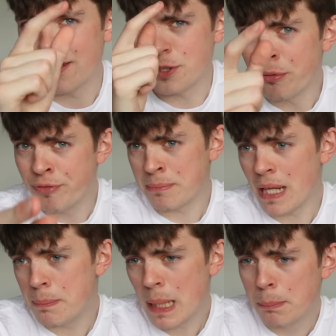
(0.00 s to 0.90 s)
And I don't think
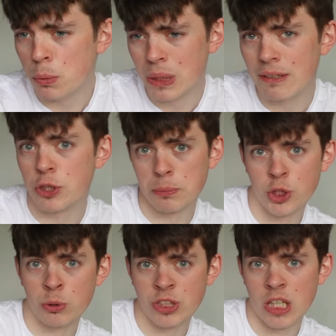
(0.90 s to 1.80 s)
many people will have dropped
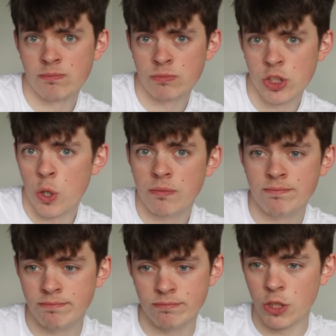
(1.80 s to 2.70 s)
Jones out. So
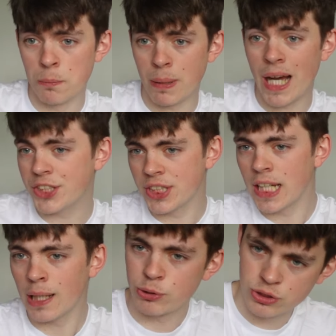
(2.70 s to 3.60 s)
no bias
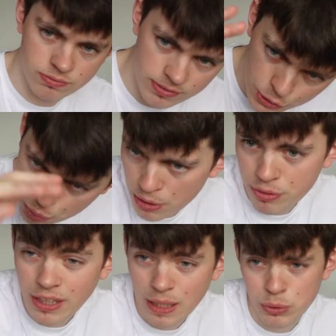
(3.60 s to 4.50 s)
here. I'm just this is what I
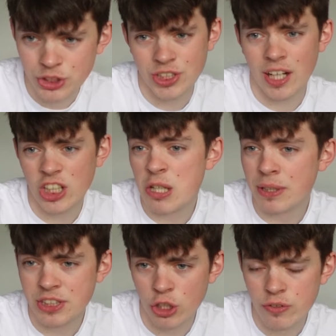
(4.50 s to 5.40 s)
think. I wouldn't start
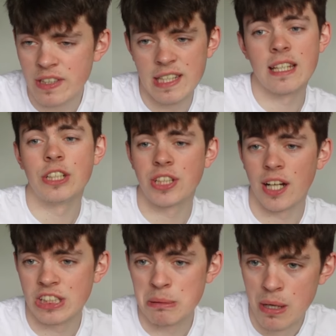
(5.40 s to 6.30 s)
Gomez, not even nearly
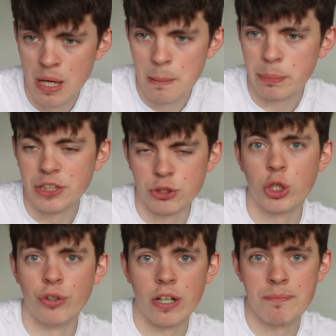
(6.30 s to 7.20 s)
start him, but he's good
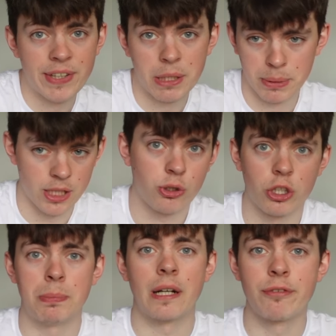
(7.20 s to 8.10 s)
cover. He can play
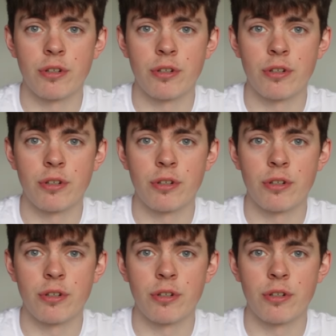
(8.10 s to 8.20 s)
across back